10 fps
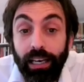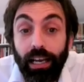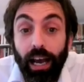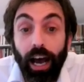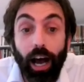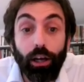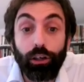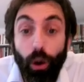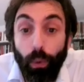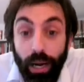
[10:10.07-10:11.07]
it,
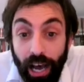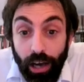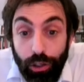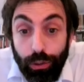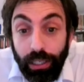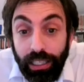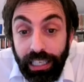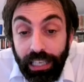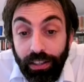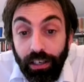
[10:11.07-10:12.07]
uh, no one else
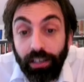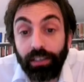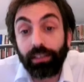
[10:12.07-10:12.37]
will either.